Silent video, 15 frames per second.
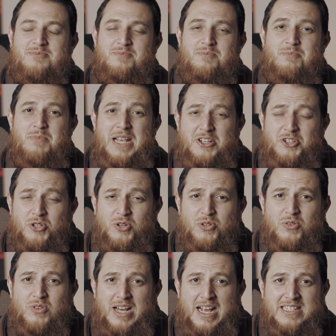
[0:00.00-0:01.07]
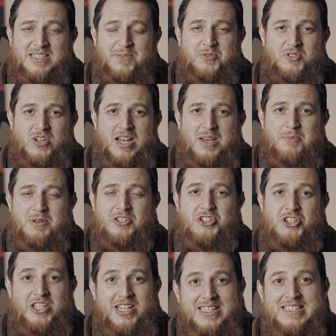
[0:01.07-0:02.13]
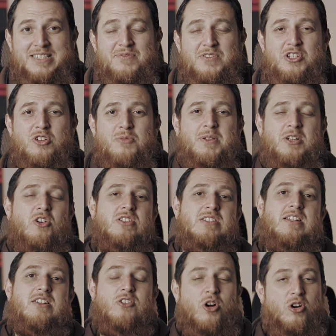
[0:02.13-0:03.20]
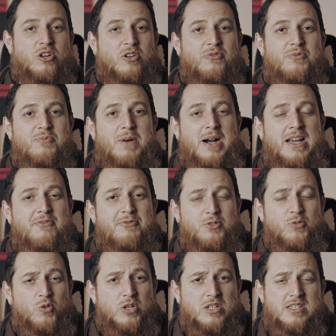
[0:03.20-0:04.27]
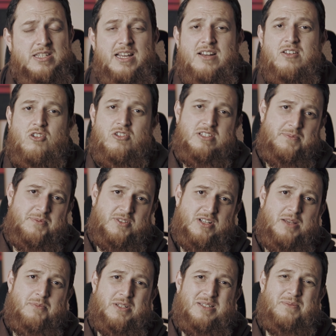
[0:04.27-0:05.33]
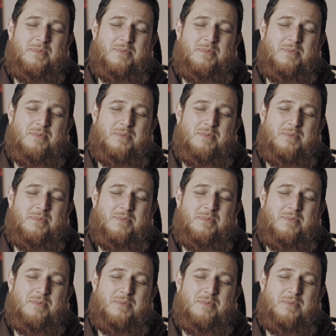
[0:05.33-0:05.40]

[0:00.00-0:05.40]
Make sure you like, subscribe and share this video because a lot of my viewers, they are not subscribers.